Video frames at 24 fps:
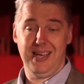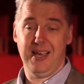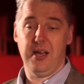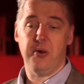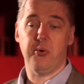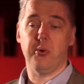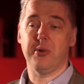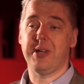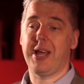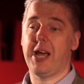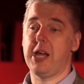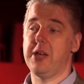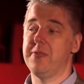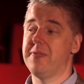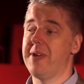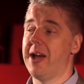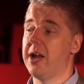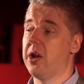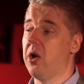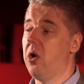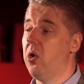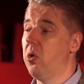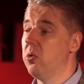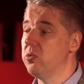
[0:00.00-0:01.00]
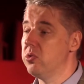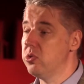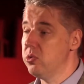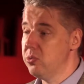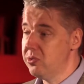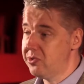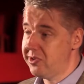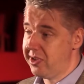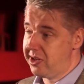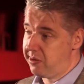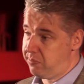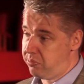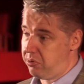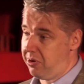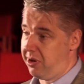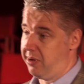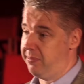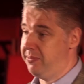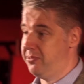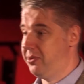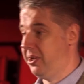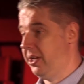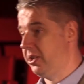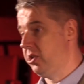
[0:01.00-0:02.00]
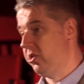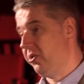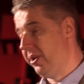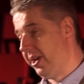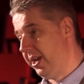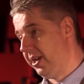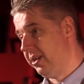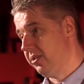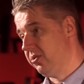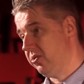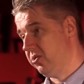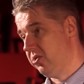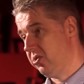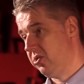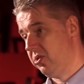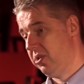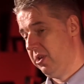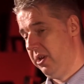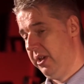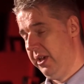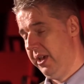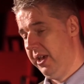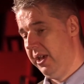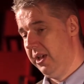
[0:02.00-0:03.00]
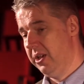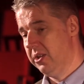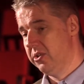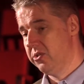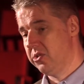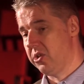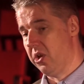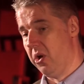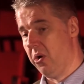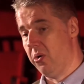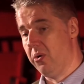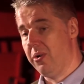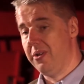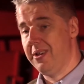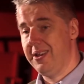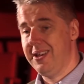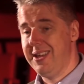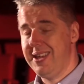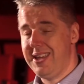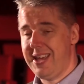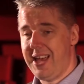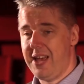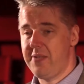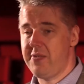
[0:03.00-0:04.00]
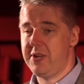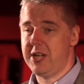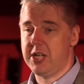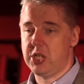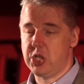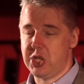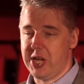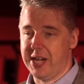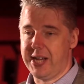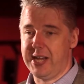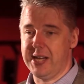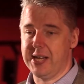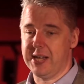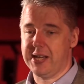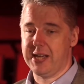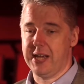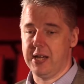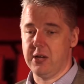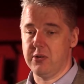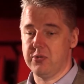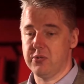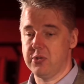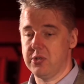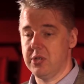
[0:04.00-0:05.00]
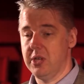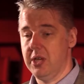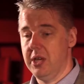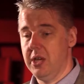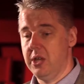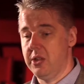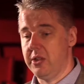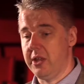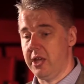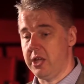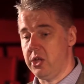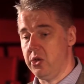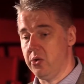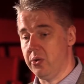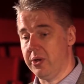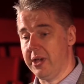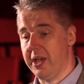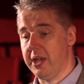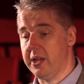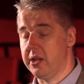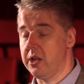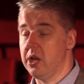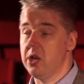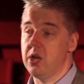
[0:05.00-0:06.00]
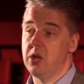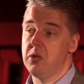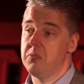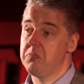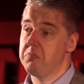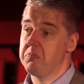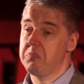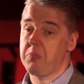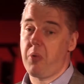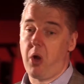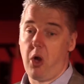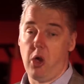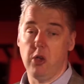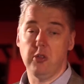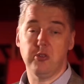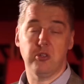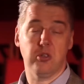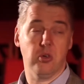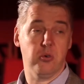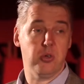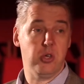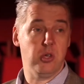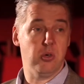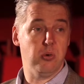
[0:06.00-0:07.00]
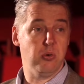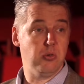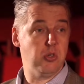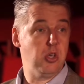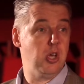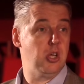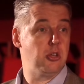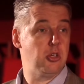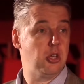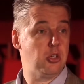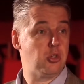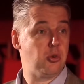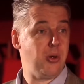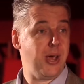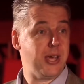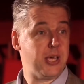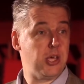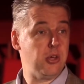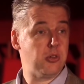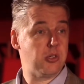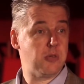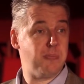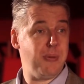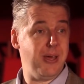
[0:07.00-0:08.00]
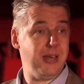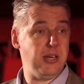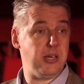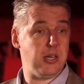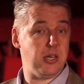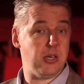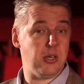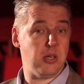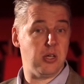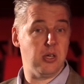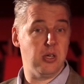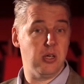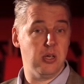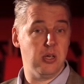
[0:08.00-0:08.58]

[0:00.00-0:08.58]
Well, now you've got a whole new set of problems on your hands. So having a checking account that you can also use to track your spending.